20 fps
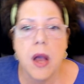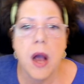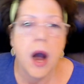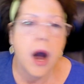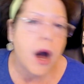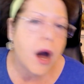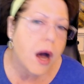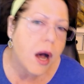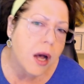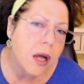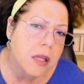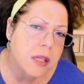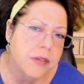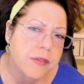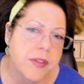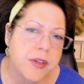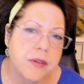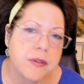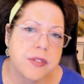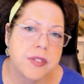All of
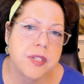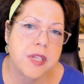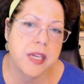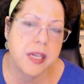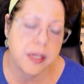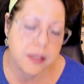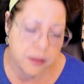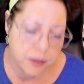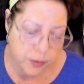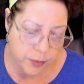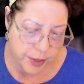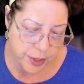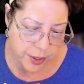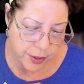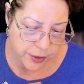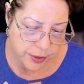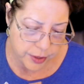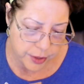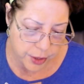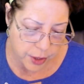those things, when
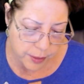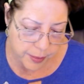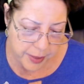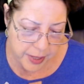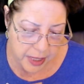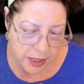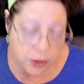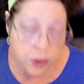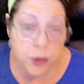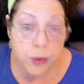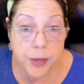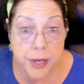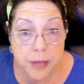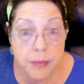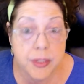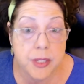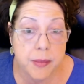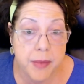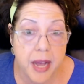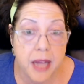you're interpreting
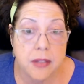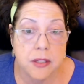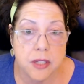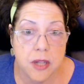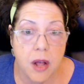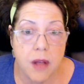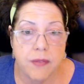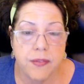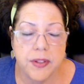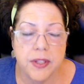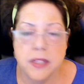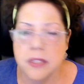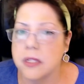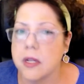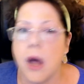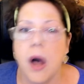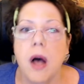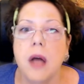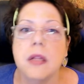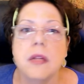dreams about dolphins,
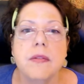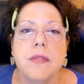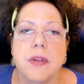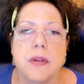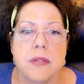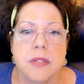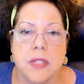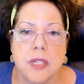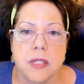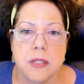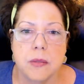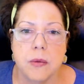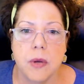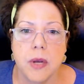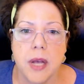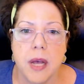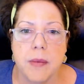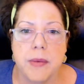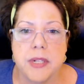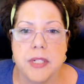all of those things will
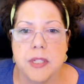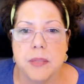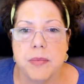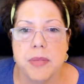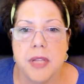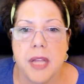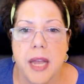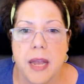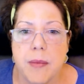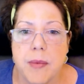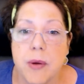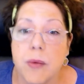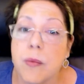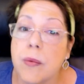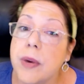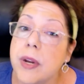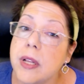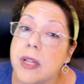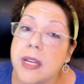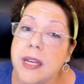come into play. But
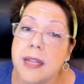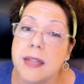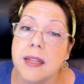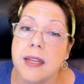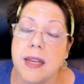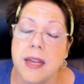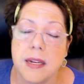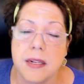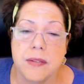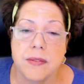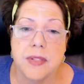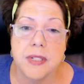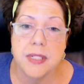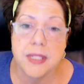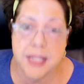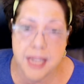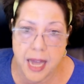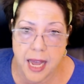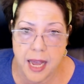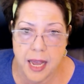really, at the end of the
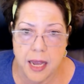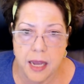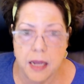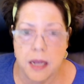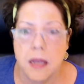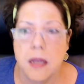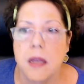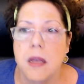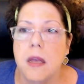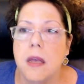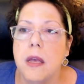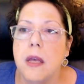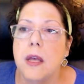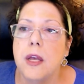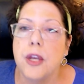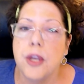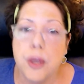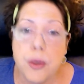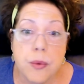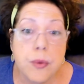day,
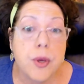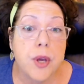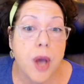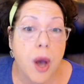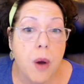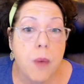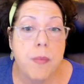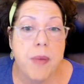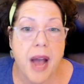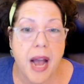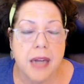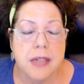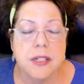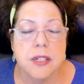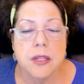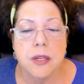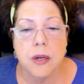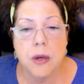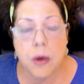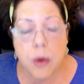you'd go back to
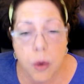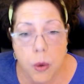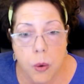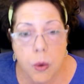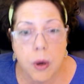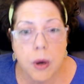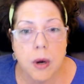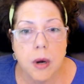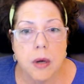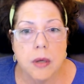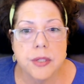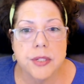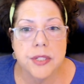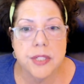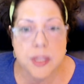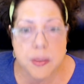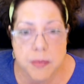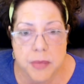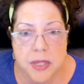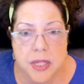the core
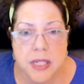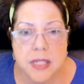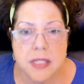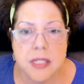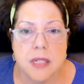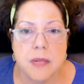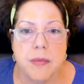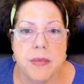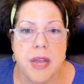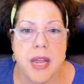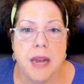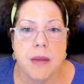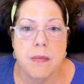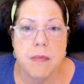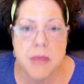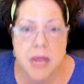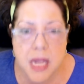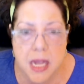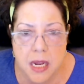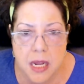symbolism and
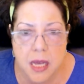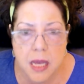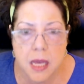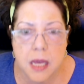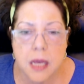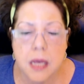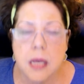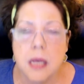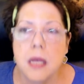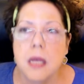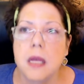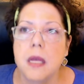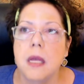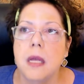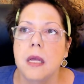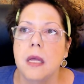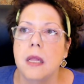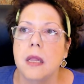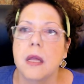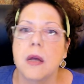meaning,
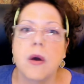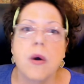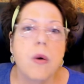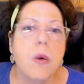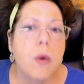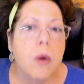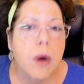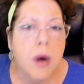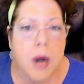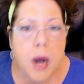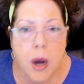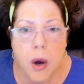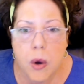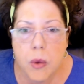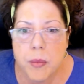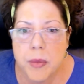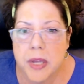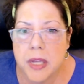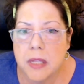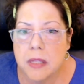the core
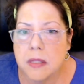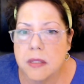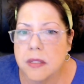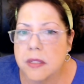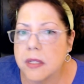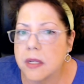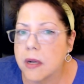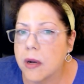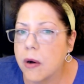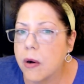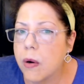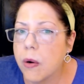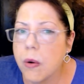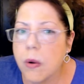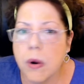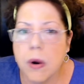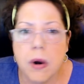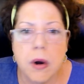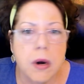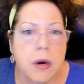omens, the
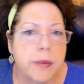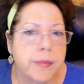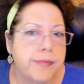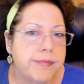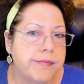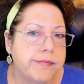core,